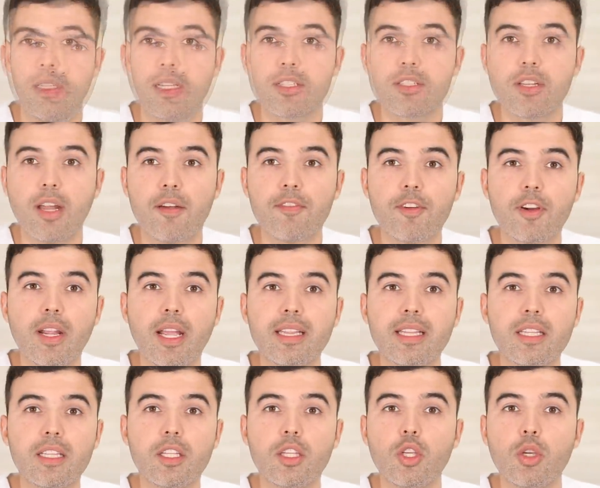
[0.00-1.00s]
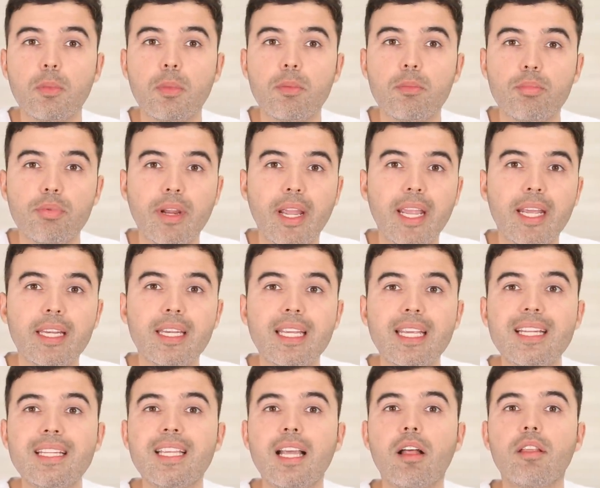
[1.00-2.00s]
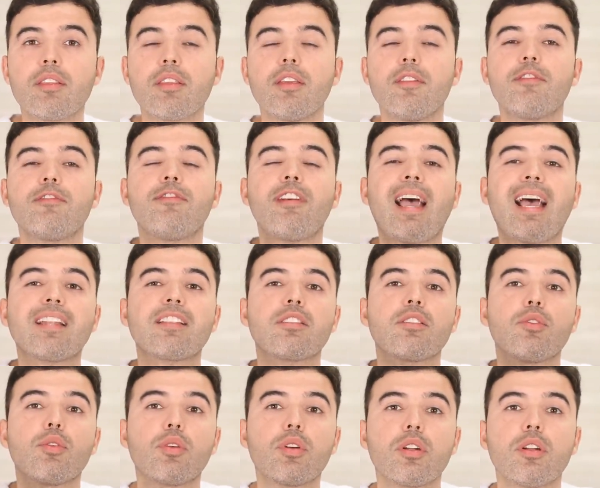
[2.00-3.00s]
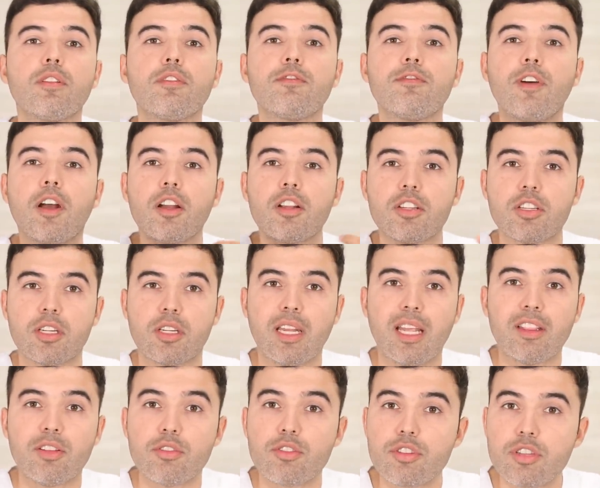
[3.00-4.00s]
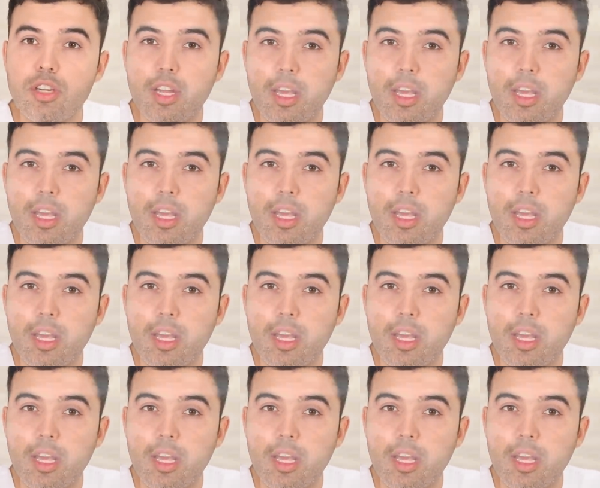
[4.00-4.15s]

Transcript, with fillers: Let's not forget that the human brain needs healthy fats in order to function, and there's